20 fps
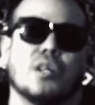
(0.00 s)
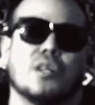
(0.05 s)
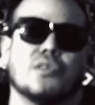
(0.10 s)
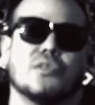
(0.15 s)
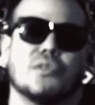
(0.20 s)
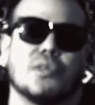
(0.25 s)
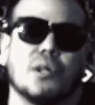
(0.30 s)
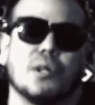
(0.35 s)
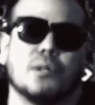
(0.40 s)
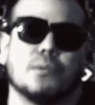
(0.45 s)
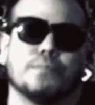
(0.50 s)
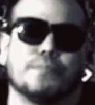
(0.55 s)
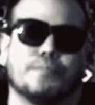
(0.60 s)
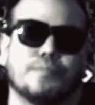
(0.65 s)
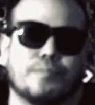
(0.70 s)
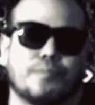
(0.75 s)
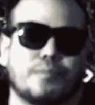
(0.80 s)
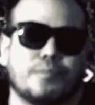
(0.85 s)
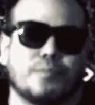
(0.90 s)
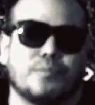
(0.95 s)
So
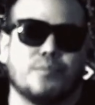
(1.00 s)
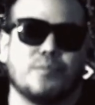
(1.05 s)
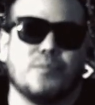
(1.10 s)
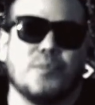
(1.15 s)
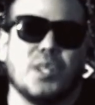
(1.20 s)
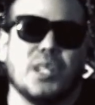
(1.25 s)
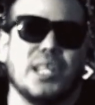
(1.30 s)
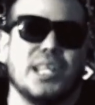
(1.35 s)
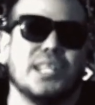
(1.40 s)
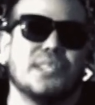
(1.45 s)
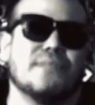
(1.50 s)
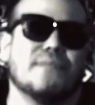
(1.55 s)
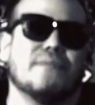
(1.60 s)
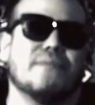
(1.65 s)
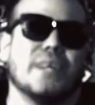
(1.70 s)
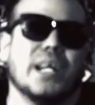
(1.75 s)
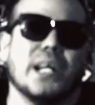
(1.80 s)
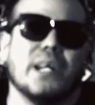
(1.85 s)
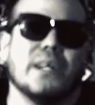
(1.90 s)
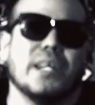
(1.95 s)
it's
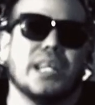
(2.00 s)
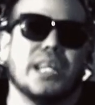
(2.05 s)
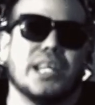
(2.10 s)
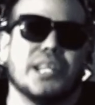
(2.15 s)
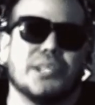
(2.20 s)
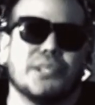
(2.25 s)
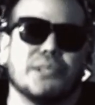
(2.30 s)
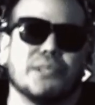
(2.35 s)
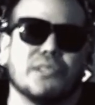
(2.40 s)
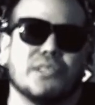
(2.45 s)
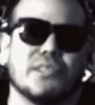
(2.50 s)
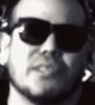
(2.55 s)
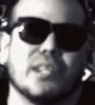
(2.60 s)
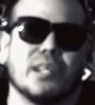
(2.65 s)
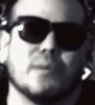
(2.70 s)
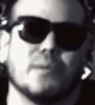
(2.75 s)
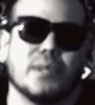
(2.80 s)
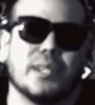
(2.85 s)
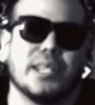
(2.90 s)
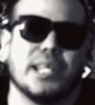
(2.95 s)
very
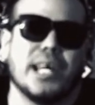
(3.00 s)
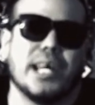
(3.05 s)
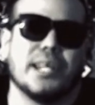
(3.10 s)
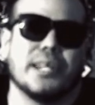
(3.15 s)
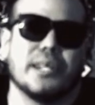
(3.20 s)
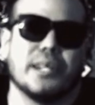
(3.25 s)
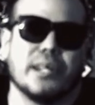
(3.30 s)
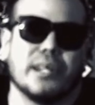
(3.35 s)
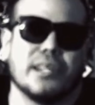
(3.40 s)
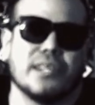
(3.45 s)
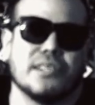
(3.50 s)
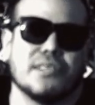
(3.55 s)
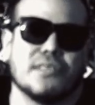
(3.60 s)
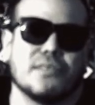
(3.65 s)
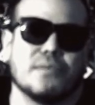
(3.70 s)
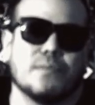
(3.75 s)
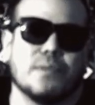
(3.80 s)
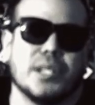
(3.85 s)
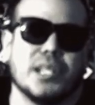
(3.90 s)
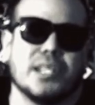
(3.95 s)
interesting what that
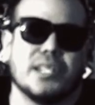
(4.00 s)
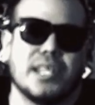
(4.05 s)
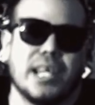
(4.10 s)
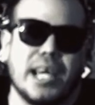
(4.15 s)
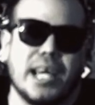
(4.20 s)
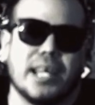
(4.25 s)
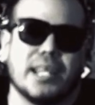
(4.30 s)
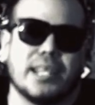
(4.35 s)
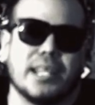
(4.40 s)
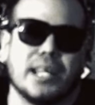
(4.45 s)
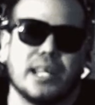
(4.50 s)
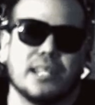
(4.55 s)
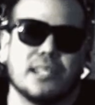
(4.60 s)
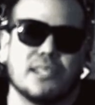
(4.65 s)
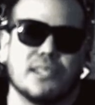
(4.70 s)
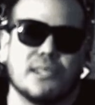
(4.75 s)
does when you take that.